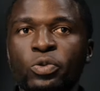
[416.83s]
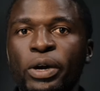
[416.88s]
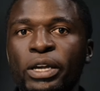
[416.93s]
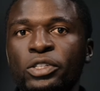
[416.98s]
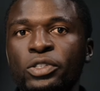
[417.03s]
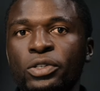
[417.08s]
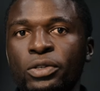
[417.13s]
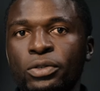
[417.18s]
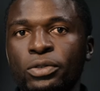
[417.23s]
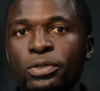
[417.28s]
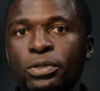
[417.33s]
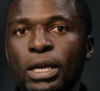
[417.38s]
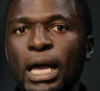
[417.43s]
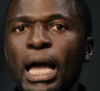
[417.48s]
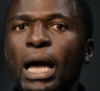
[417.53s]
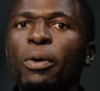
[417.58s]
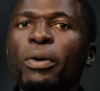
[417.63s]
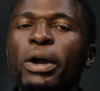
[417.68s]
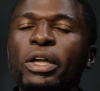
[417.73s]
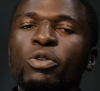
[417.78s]
questions?
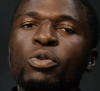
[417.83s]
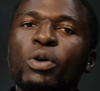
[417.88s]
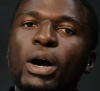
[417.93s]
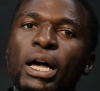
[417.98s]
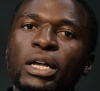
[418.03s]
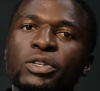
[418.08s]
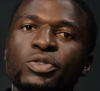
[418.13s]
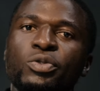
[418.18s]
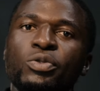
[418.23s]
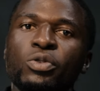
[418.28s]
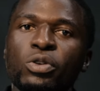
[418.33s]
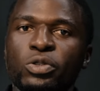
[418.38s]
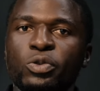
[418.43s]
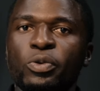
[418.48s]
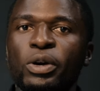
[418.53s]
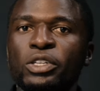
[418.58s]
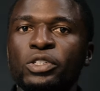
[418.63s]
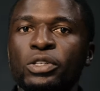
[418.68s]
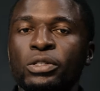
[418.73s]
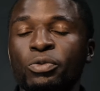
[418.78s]
How can you answer those
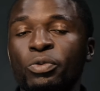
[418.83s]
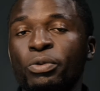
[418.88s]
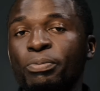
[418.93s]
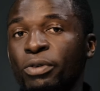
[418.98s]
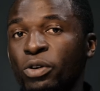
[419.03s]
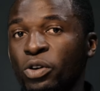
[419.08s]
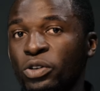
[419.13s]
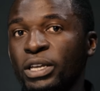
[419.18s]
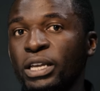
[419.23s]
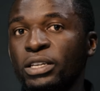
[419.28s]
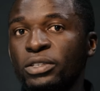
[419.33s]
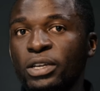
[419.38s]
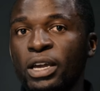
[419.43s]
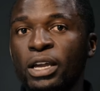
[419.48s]
questions? Because I